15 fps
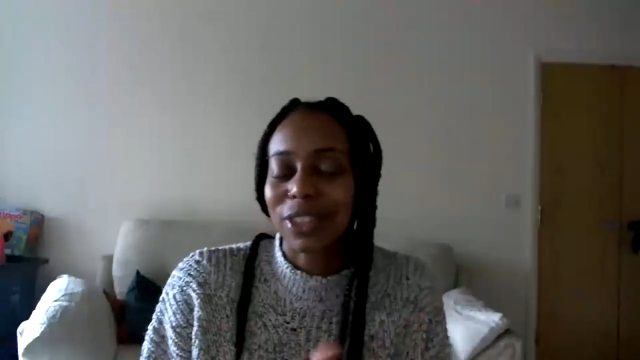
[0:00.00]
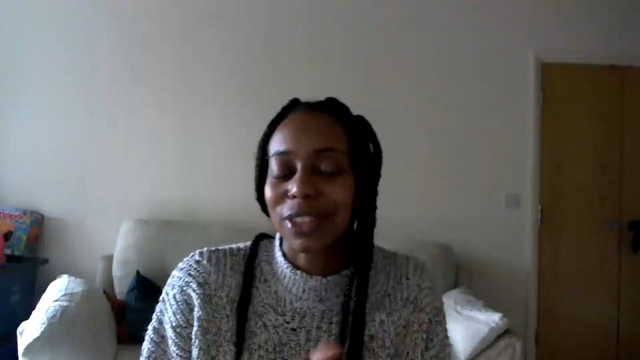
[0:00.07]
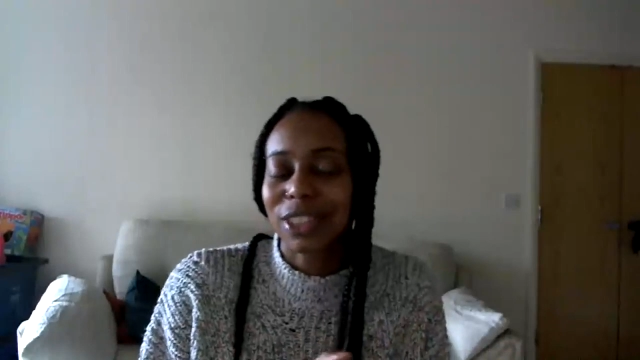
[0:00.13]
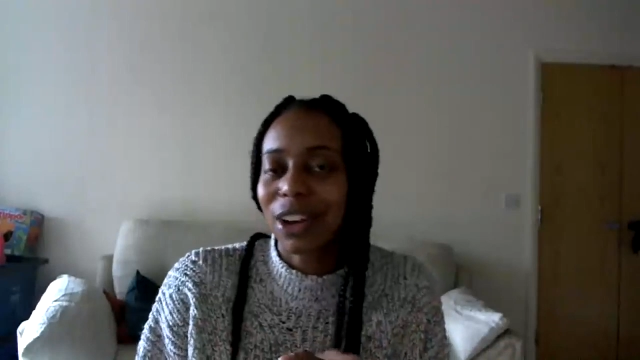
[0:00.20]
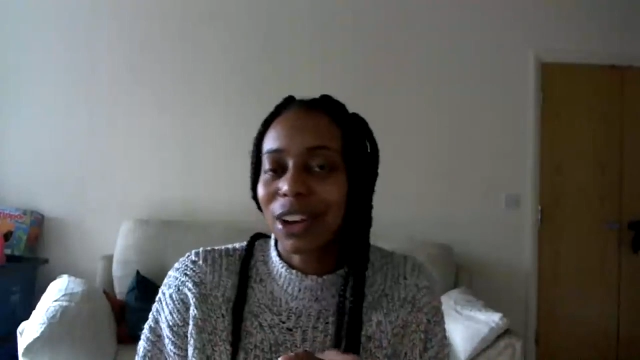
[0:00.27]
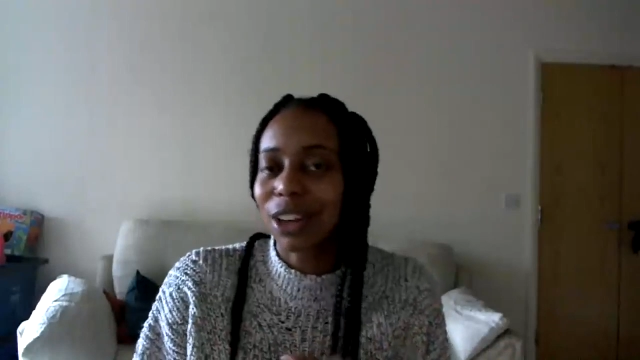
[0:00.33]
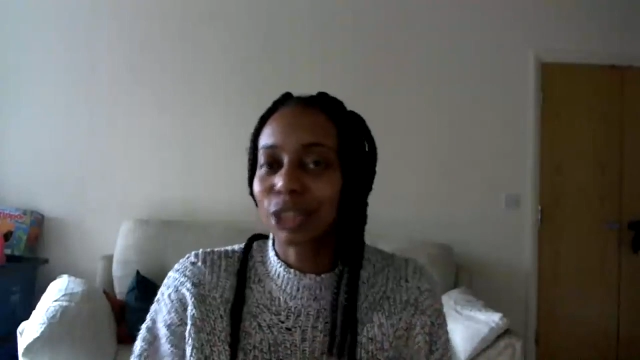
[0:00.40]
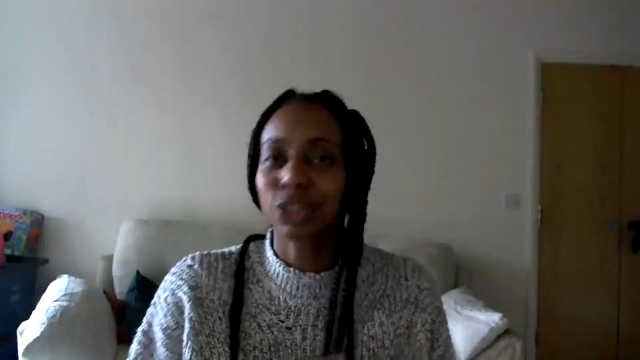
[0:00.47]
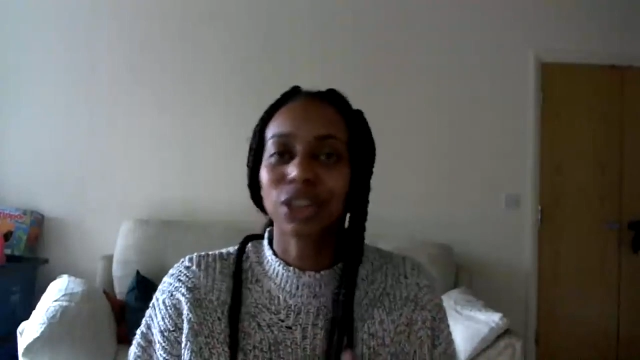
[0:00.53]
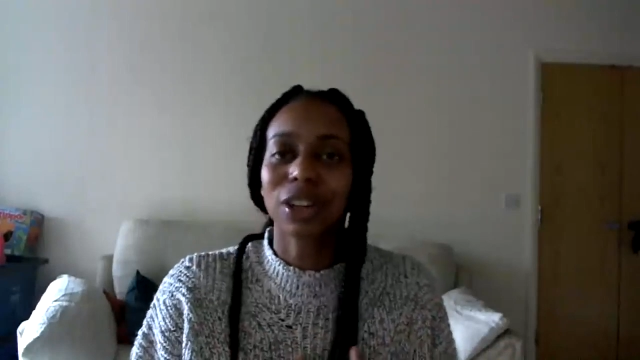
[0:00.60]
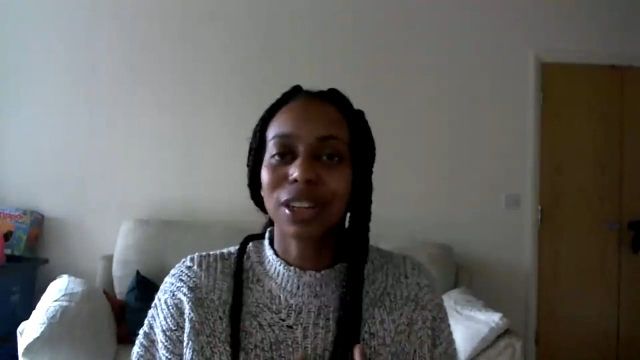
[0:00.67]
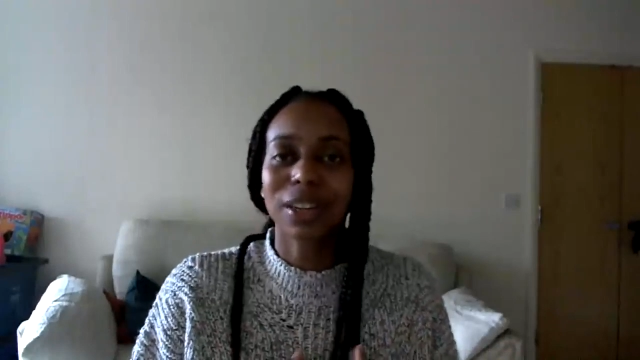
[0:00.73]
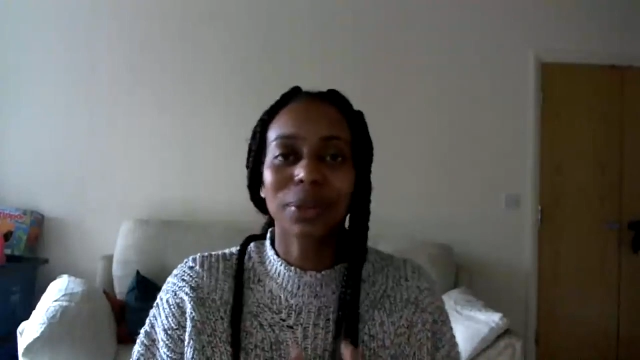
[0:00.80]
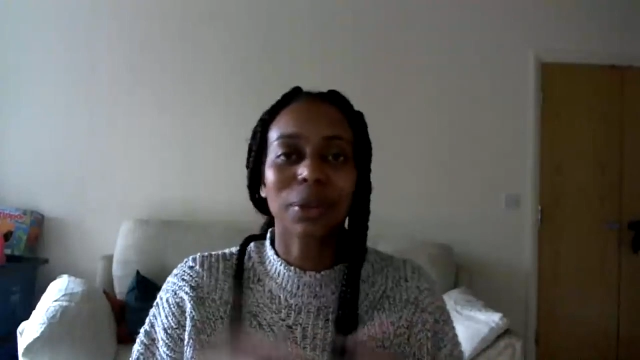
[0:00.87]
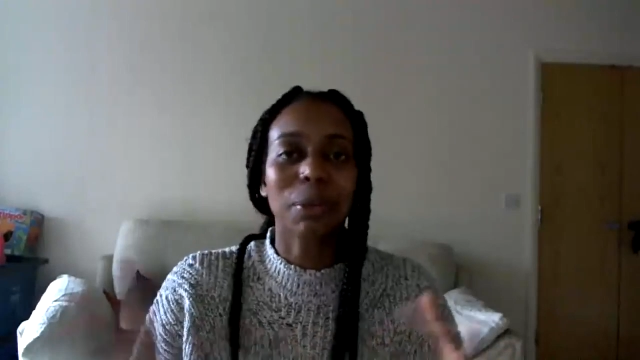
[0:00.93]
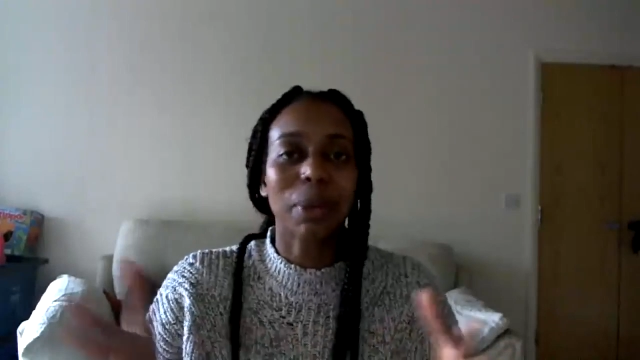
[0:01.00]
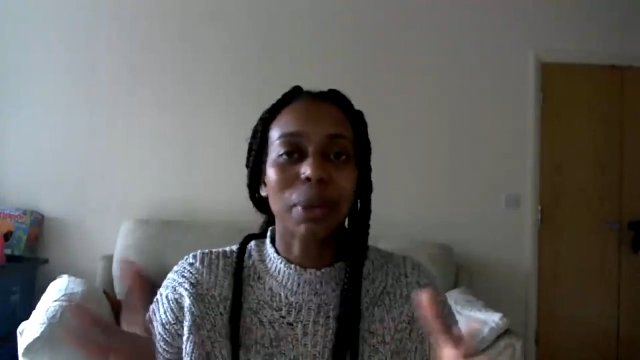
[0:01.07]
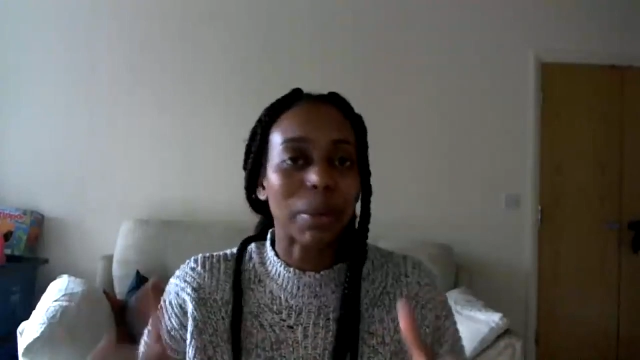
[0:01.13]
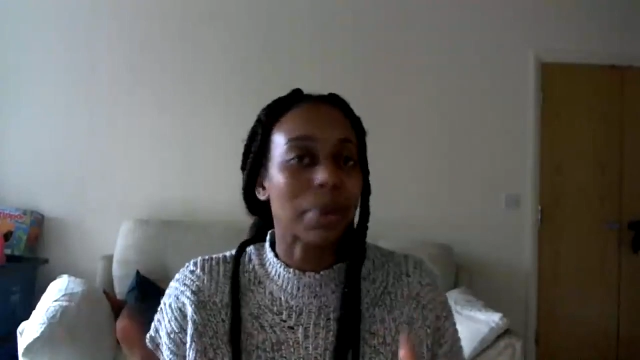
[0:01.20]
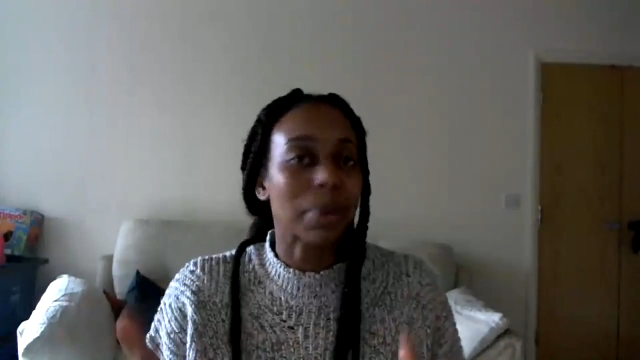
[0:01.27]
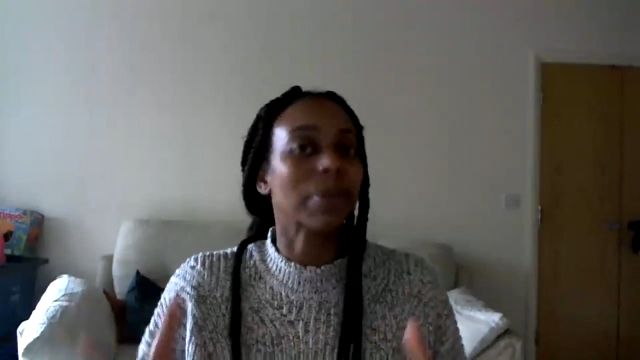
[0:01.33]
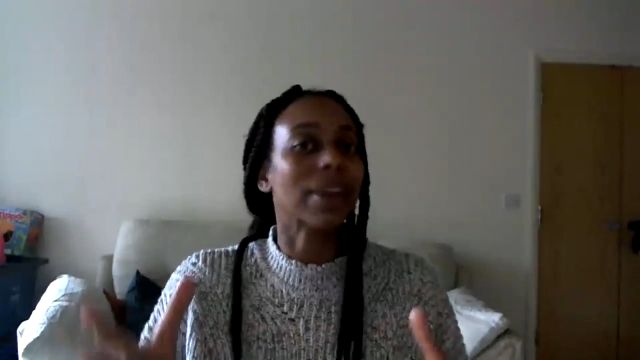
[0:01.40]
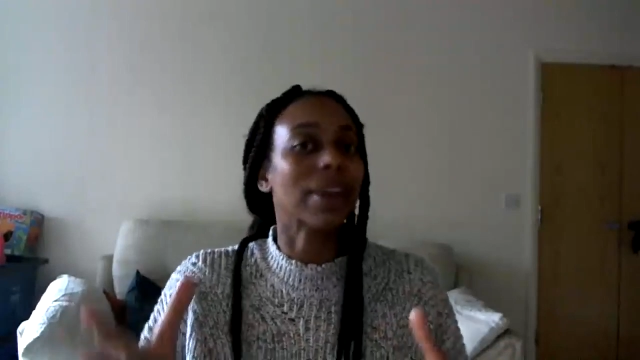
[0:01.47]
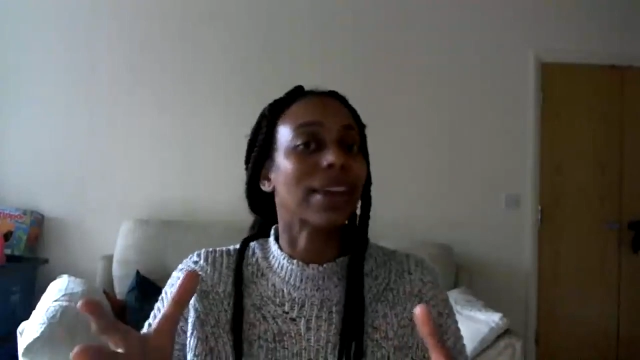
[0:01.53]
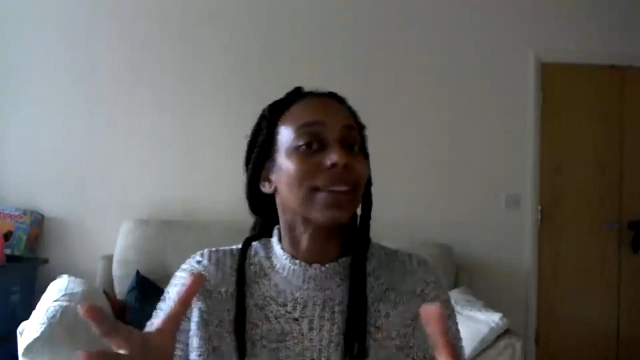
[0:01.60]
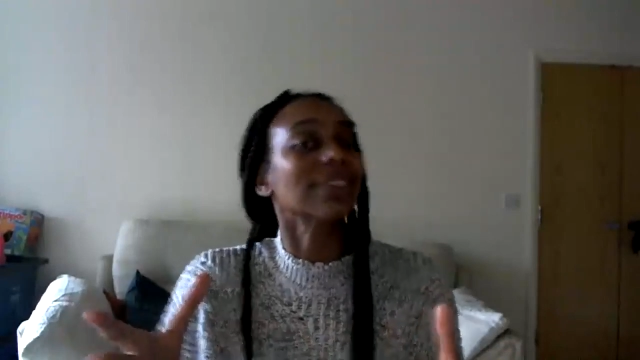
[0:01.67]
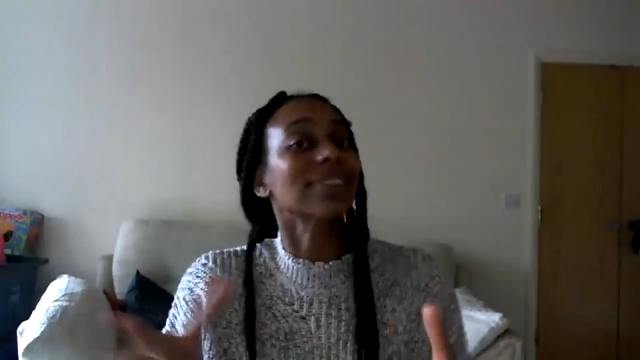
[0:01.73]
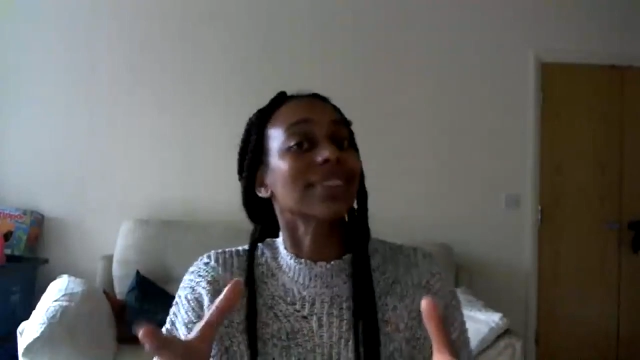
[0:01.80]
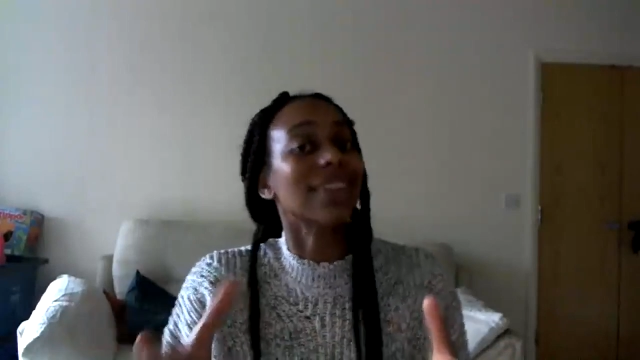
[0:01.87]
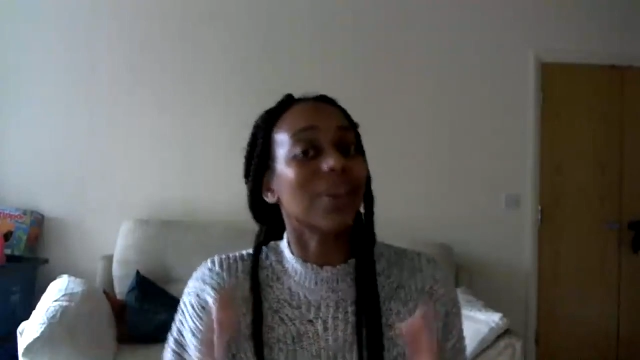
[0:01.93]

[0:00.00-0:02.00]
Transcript: for dark chocolate with peppermints